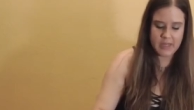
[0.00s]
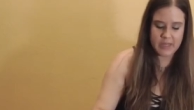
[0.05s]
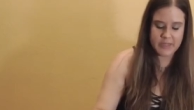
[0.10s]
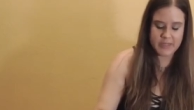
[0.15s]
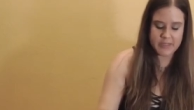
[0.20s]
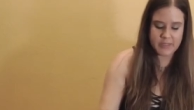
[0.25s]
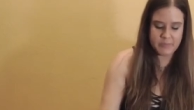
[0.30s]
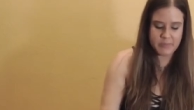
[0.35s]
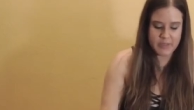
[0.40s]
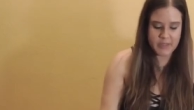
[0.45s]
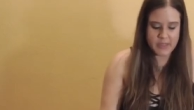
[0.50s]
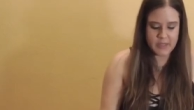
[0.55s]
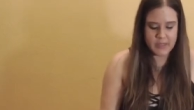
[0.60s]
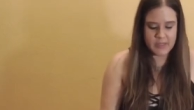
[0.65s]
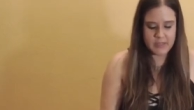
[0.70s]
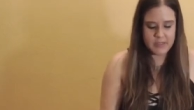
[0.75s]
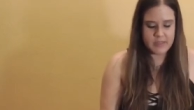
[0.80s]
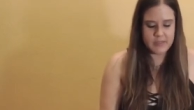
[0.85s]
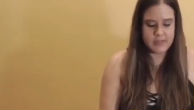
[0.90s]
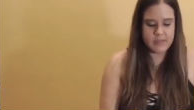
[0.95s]
and it's
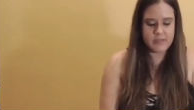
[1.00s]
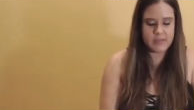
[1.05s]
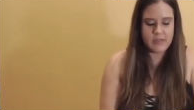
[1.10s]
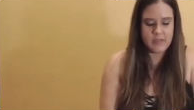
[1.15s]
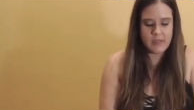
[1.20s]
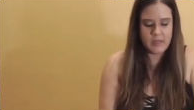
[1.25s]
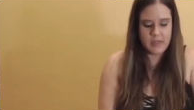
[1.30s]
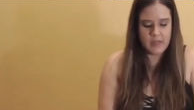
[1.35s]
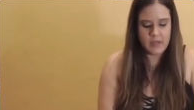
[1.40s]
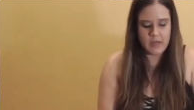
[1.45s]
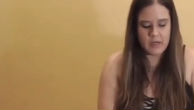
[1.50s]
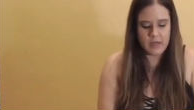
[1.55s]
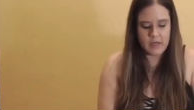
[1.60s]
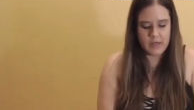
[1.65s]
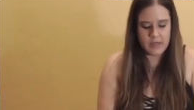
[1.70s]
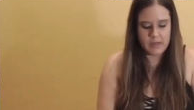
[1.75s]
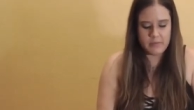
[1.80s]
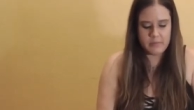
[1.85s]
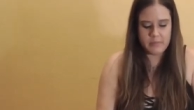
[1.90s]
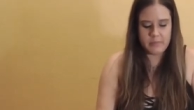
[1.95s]
because
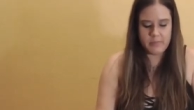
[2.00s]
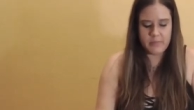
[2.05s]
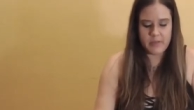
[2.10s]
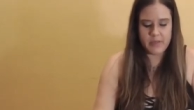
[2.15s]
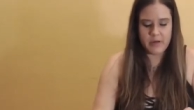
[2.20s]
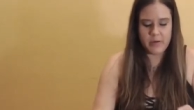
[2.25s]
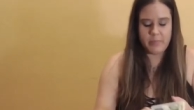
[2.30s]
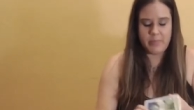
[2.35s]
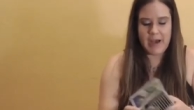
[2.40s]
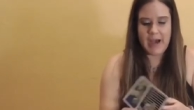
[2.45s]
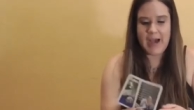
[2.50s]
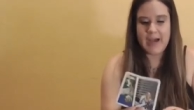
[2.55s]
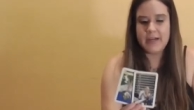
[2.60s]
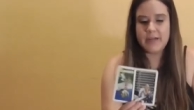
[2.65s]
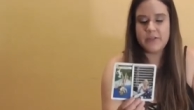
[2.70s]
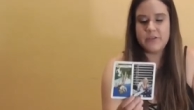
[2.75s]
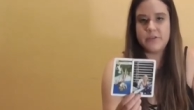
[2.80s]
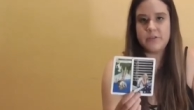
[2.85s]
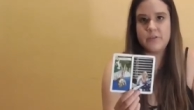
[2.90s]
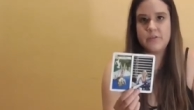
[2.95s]
their back
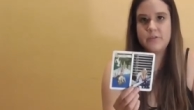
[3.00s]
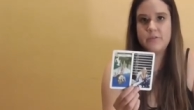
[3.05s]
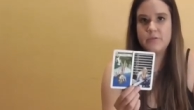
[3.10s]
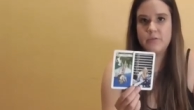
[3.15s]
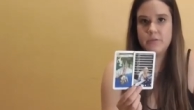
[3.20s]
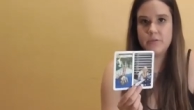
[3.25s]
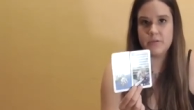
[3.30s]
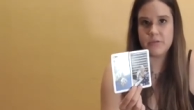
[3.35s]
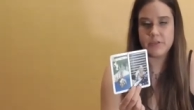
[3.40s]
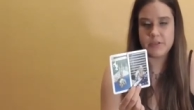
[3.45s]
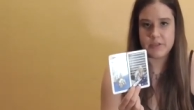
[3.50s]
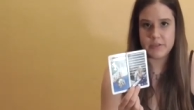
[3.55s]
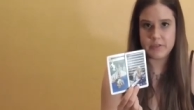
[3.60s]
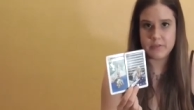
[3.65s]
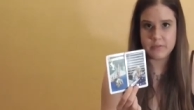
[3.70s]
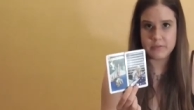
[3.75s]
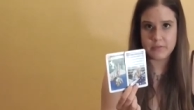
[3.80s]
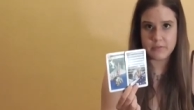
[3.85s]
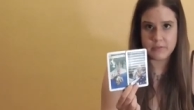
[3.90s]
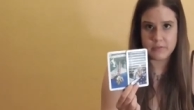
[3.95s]
is turned towards
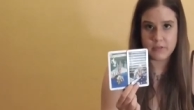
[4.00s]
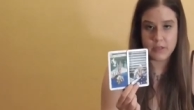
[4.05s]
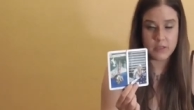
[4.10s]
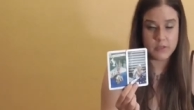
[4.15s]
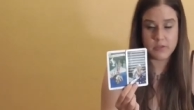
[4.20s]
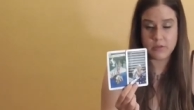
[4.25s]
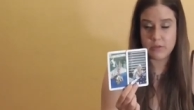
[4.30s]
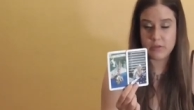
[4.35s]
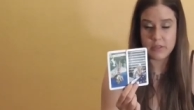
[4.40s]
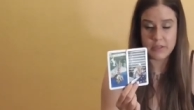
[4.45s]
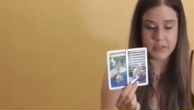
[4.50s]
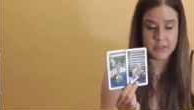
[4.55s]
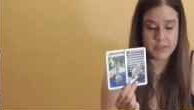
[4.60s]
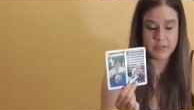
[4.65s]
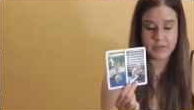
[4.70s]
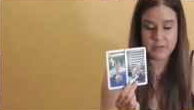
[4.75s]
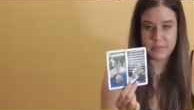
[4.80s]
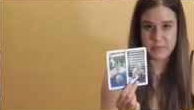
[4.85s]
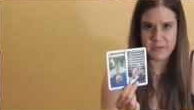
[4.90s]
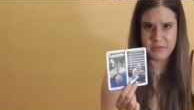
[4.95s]
you,
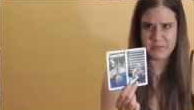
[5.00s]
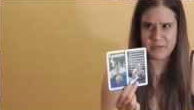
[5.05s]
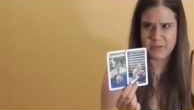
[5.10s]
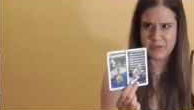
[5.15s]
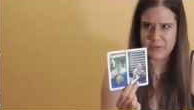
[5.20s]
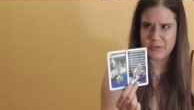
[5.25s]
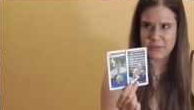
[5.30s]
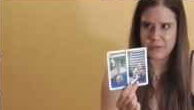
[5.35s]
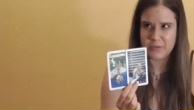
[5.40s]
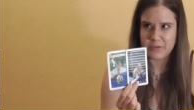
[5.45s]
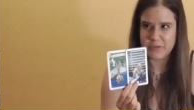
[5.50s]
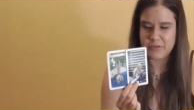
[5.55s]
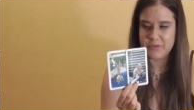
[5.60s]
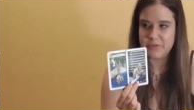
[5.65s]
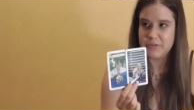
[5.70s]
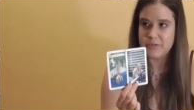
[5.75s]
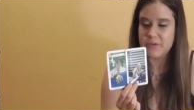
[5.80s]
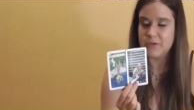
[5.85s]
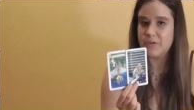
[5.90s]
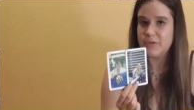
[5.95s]

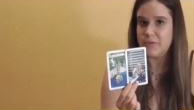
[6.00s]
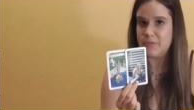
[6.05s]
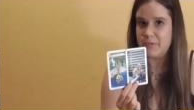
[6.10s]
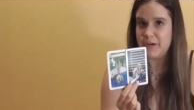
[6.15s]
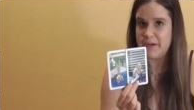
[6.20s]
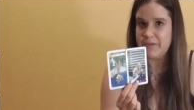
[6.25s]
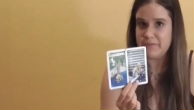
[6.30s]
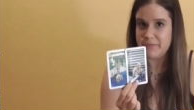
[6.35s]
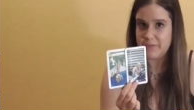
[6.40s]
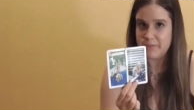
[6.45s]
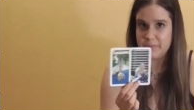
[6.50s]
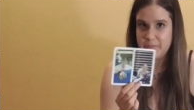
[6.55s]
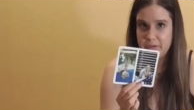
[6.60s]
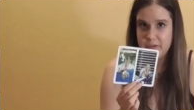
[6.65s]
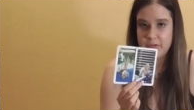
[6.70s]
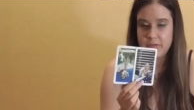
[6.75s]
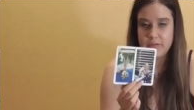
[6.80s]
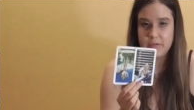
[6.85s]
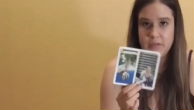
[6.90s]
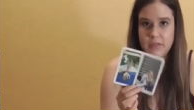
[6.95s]
turned away from
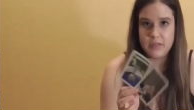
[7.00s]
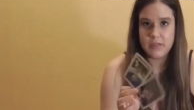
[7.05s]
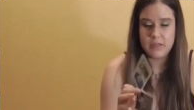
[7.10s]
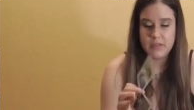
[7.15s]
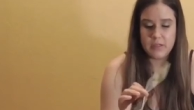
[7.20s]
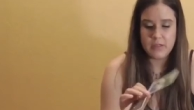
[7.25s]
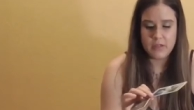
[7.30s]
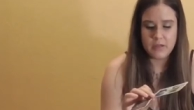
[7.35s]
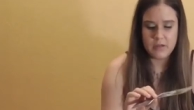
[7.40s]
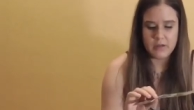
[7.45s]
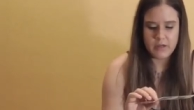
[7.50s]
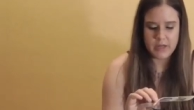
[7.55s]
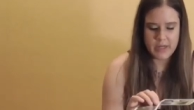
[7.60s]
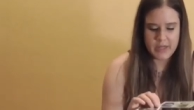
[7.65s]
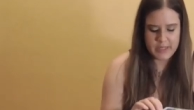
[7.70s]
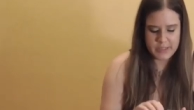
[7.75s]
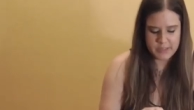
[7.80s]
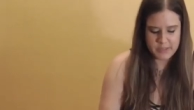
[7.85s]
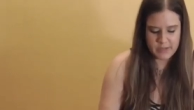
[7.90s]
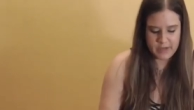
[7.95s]
you.
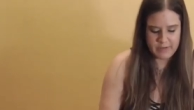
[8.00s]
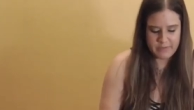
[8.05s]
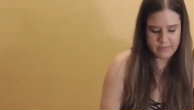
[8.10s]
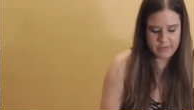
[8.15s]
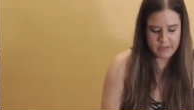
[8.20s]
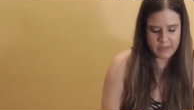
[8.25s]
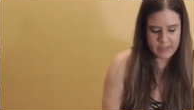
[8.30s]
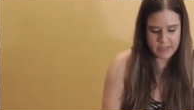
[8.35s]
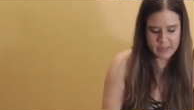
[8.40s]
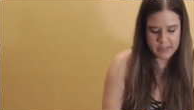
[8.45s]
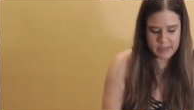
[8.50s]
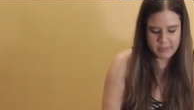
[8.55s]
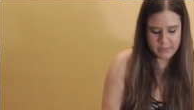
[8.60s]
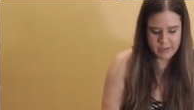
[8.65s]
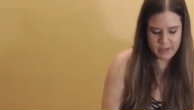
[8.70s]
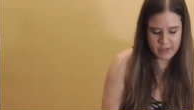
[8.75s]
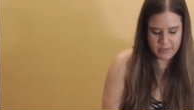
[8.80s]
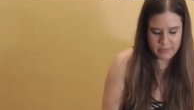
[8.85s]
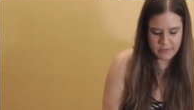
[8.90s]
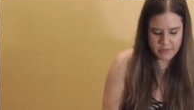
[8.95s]
Okay, so I feel like,
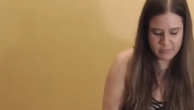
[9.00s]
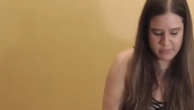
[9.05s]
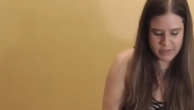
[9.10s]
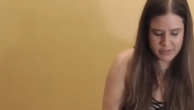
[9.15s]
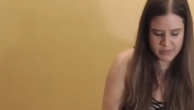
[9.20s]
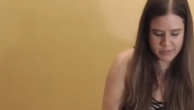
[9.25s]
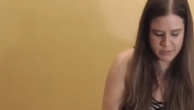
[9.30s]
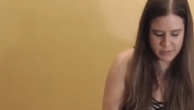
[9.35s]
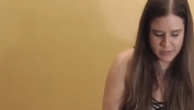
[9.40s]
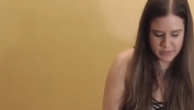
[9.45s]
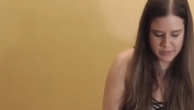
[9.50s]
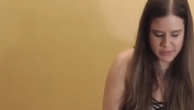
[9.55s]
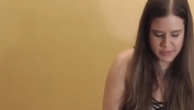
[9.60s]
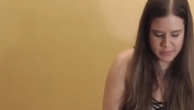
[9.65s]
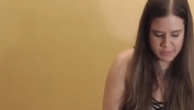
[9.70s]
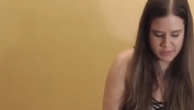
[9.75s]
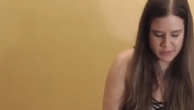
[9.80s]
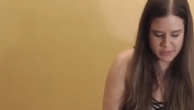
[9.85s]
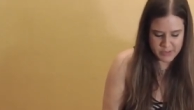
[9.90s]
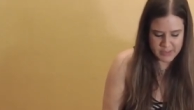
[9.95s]
Libra, if you went toward this
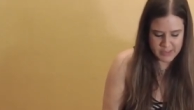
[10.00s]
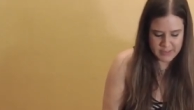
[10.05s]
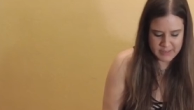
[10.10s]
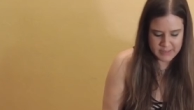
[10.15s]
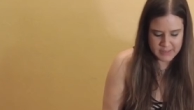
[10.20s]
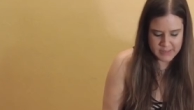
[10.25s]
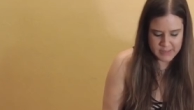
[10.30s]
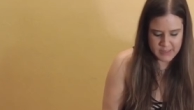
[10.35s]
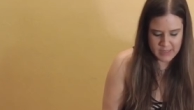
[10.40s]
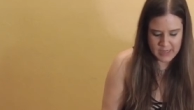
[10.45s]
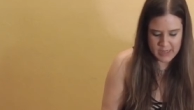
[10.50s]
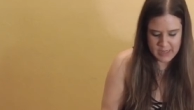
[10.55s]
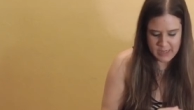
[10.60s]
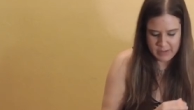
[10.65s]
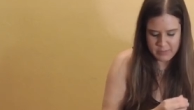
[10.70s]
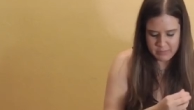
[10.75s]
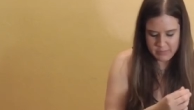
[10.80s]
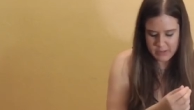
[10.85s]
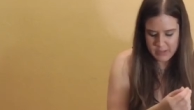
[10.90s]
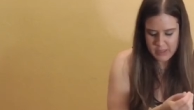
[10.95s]
person at this
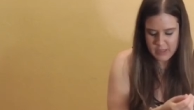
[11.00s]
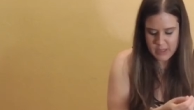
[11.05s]
time,